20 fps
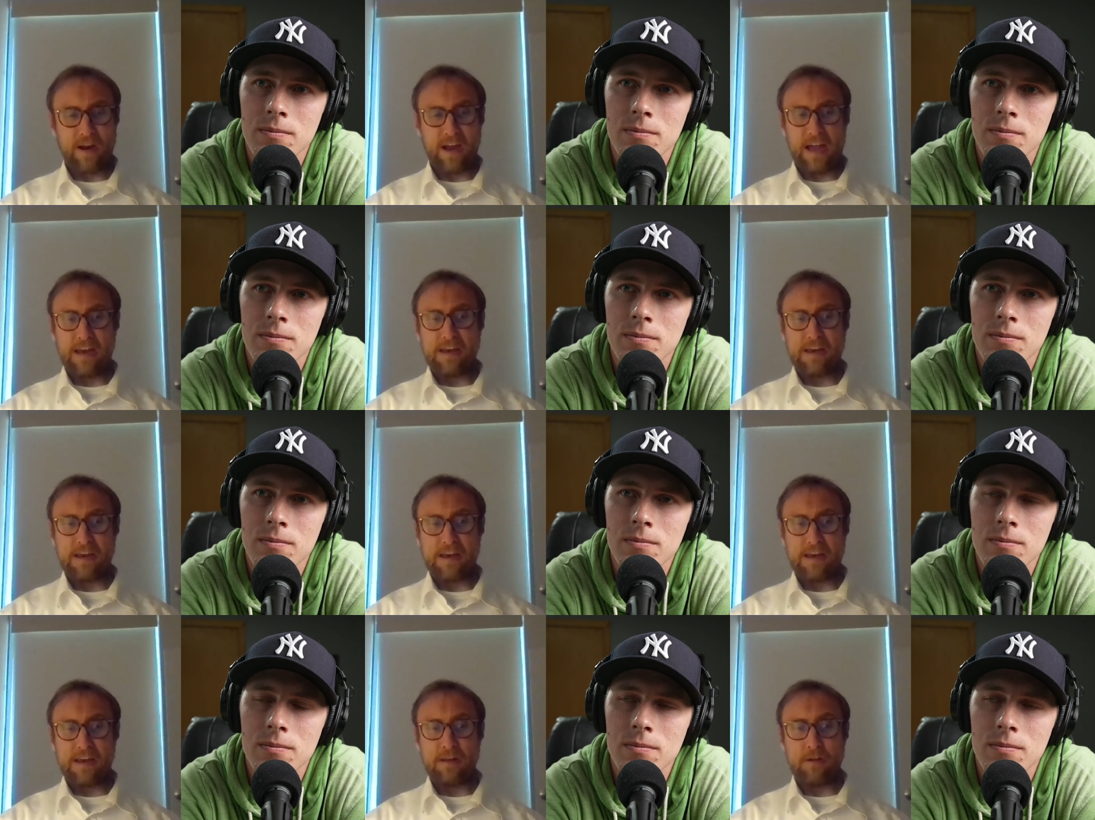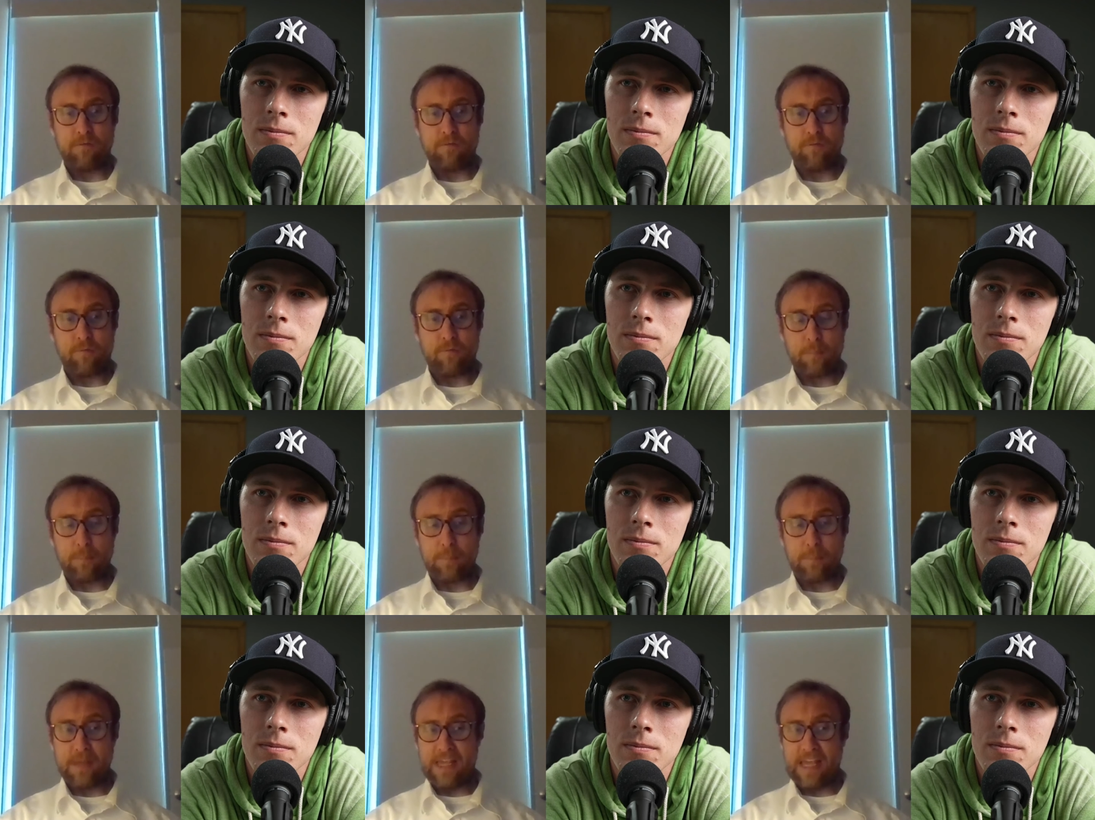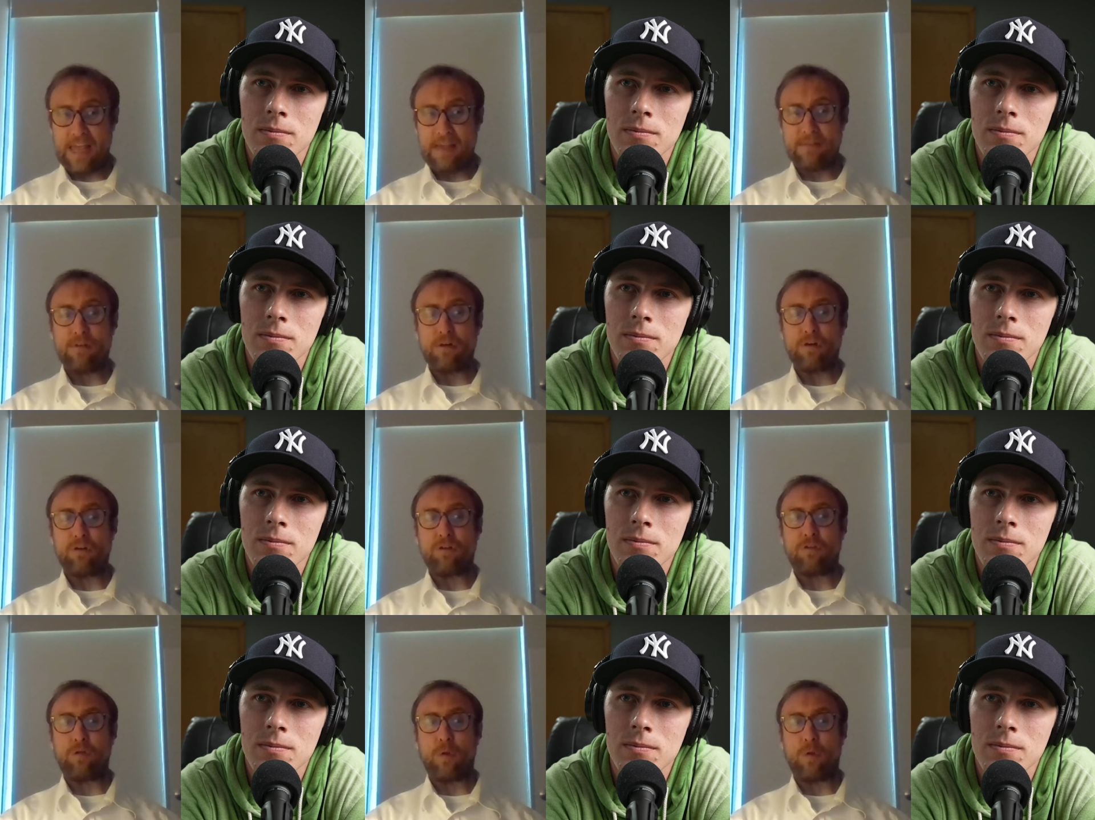Speaker 1: What kind of
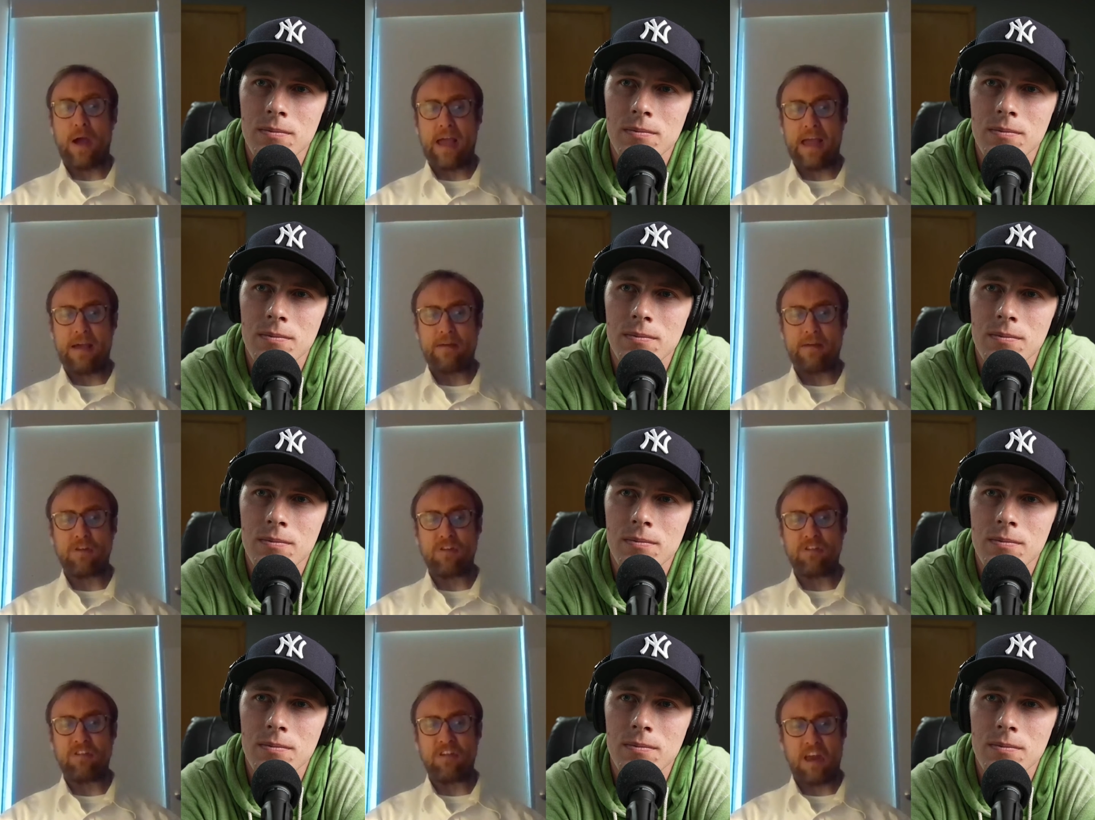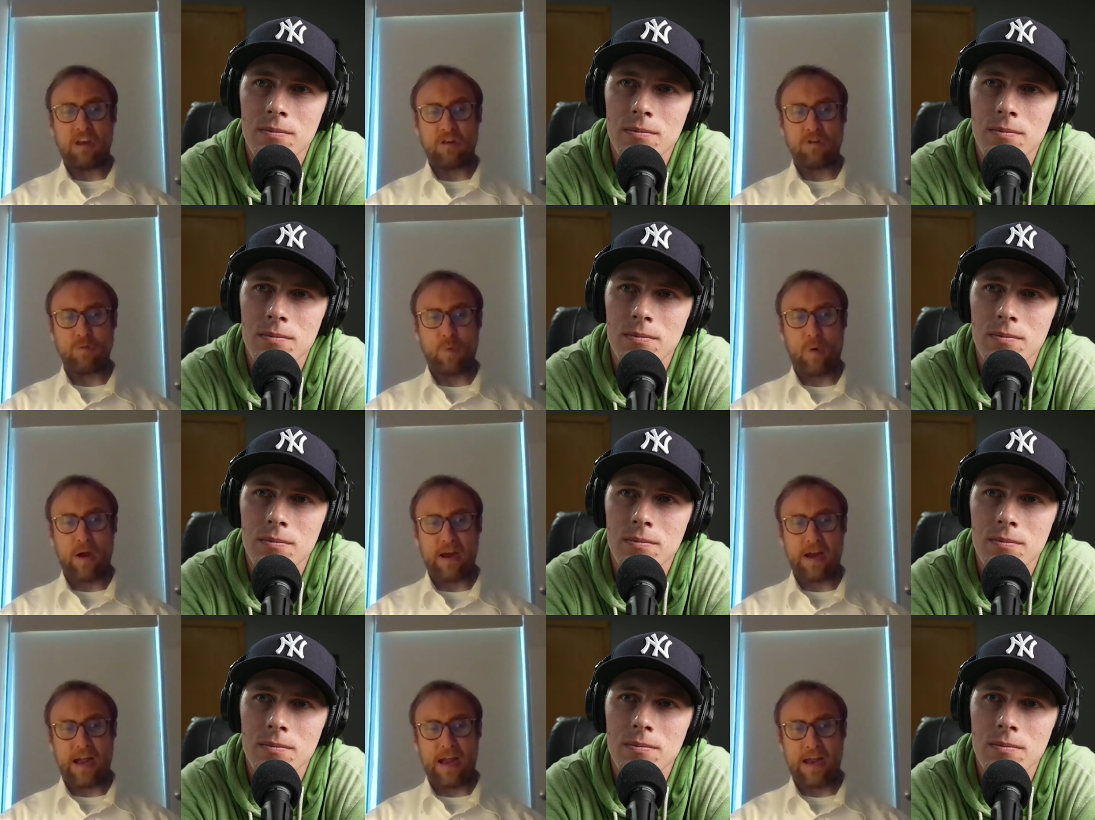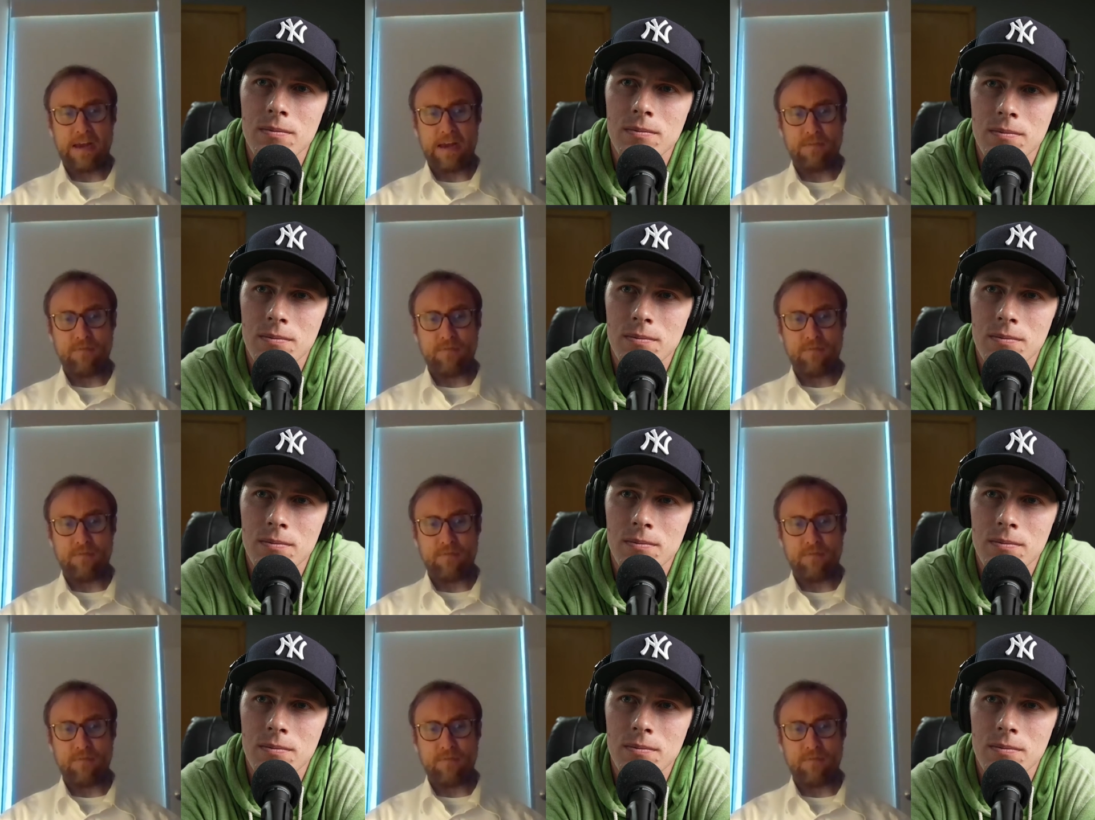behaviors do I have to change? What